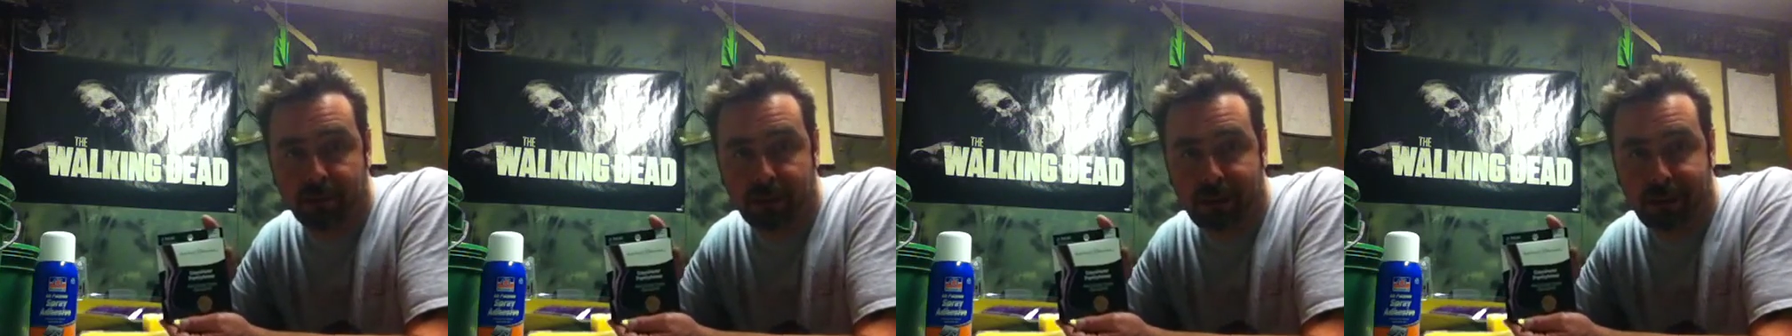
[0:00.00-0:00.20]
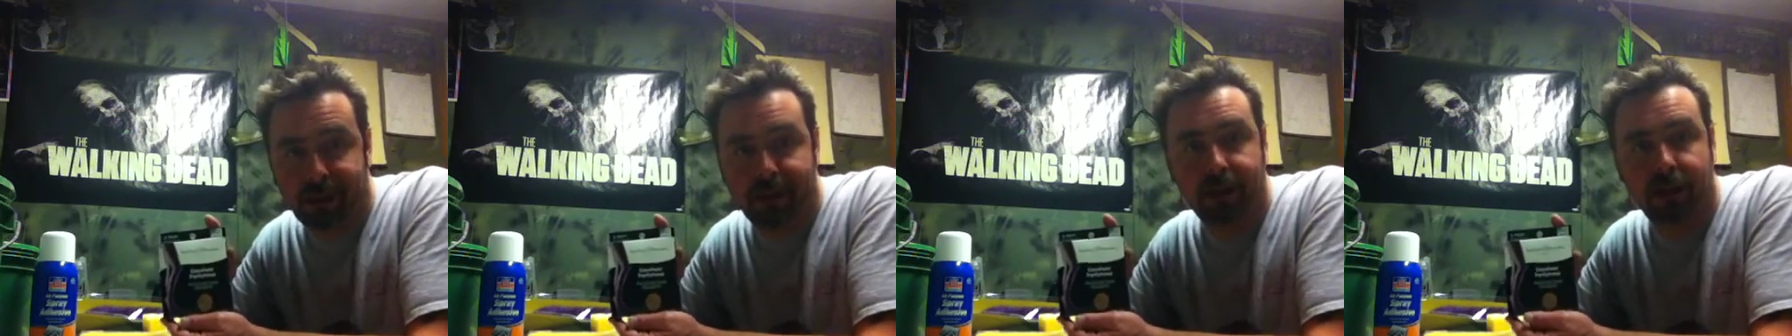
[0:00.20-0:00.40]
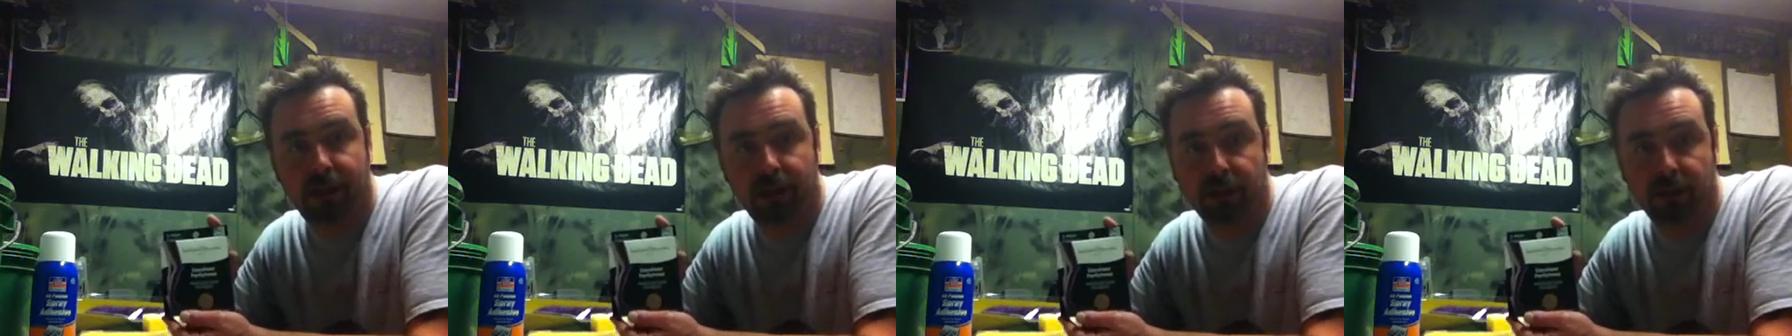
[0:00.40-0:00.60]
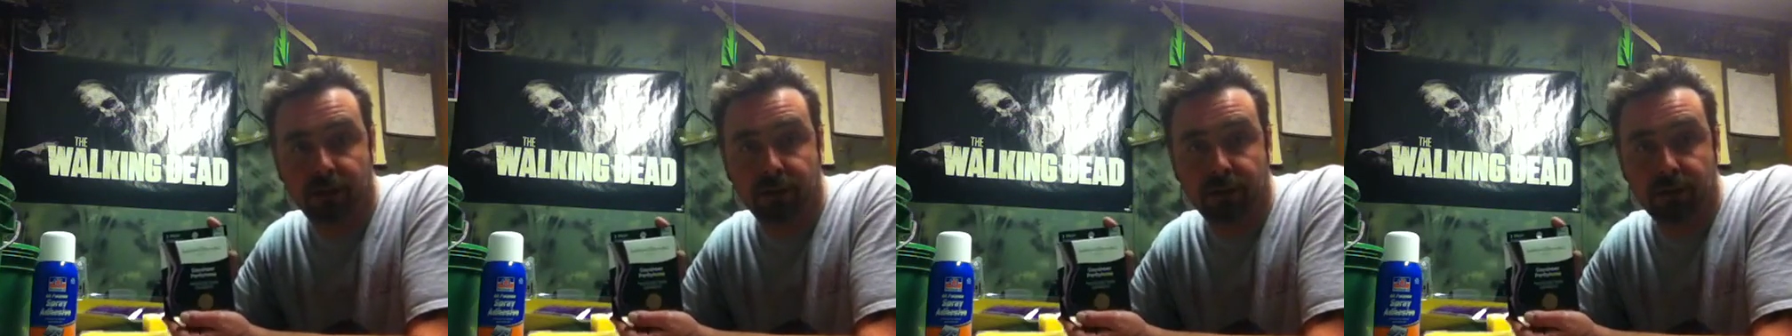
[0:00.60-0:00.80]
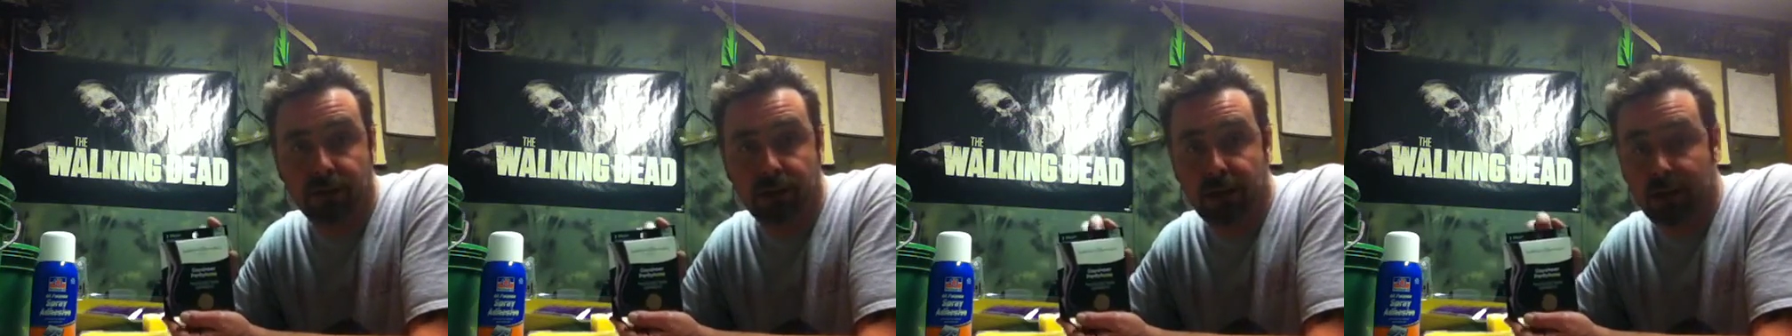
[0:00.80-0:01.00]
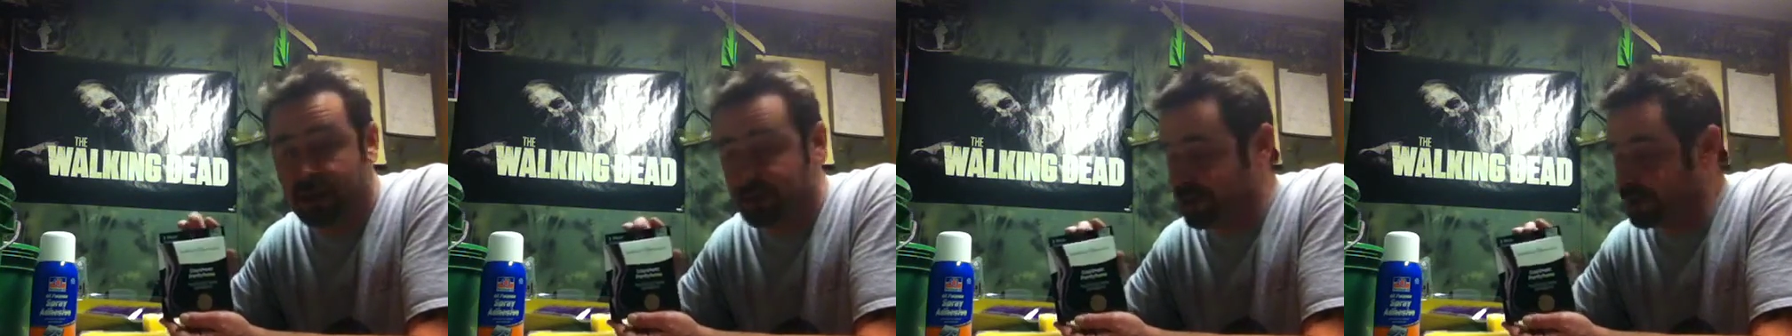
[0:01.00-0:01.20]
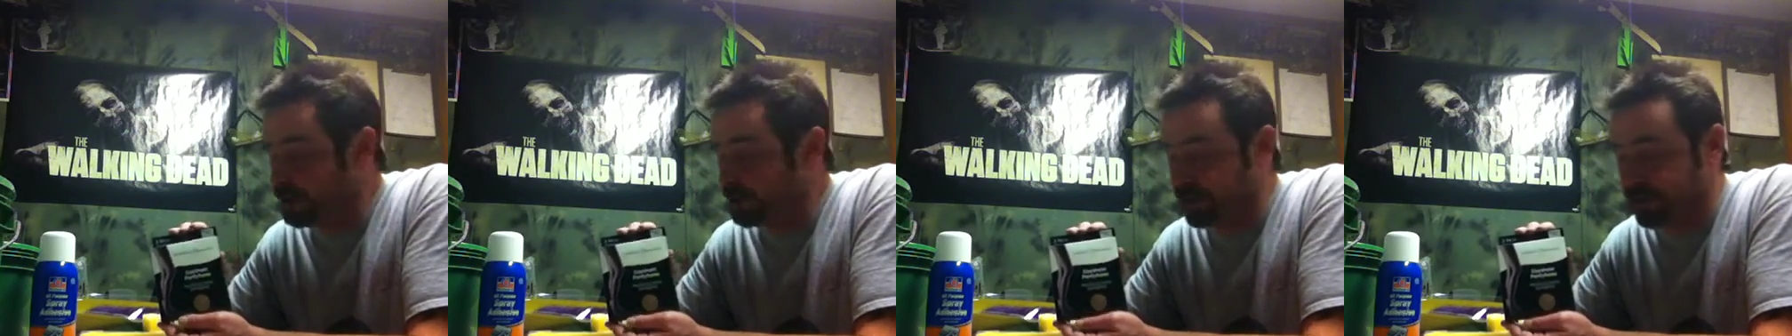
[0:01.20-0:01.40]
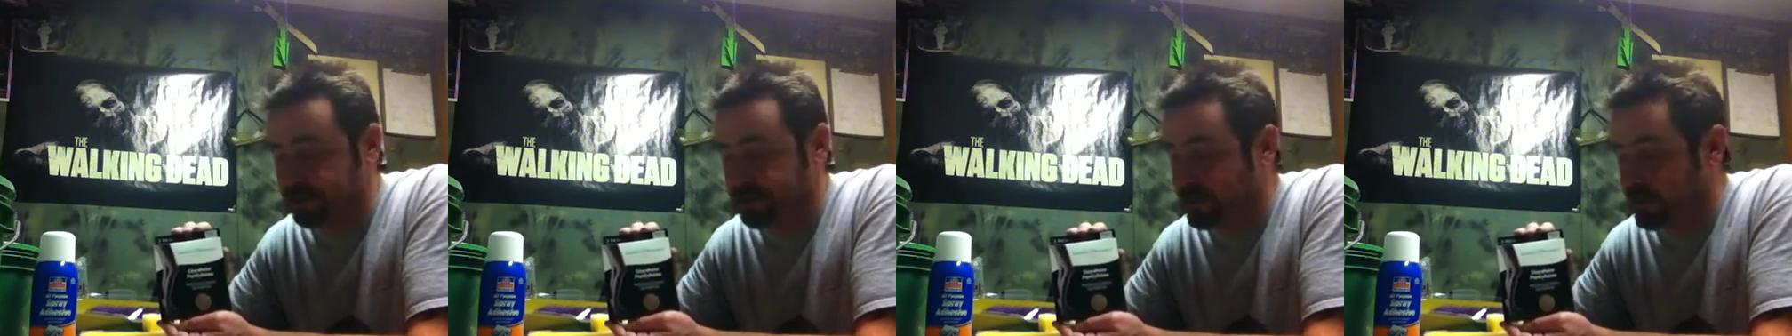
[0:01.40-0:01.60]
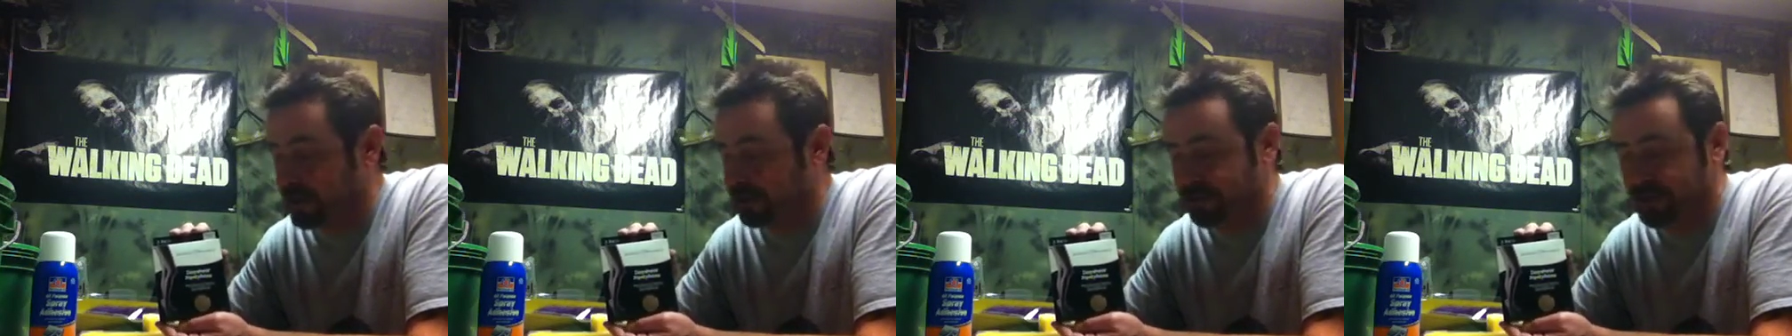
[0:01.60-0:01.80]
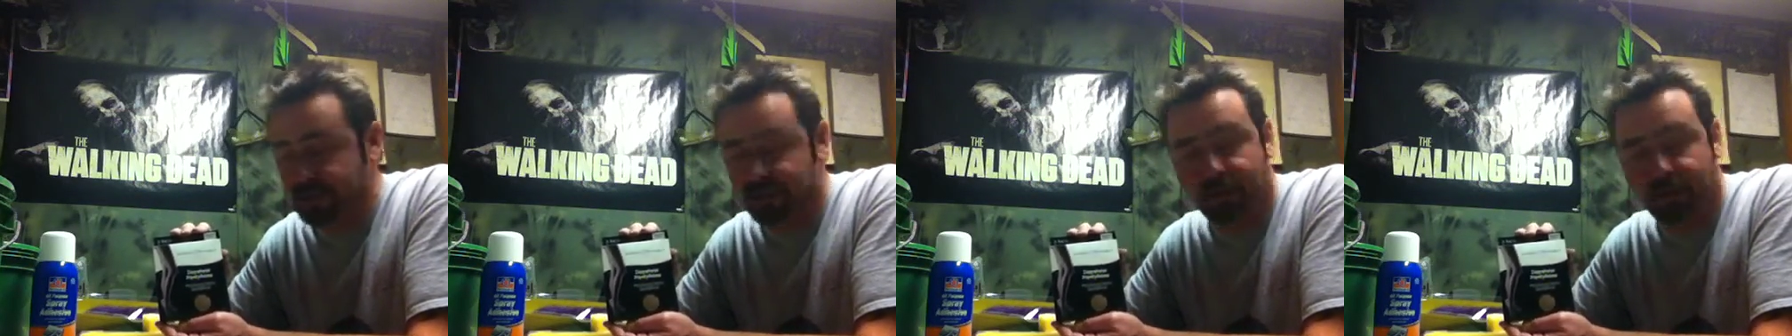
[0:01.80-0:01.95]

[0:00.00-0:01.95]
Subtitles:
pantyhose. Now, these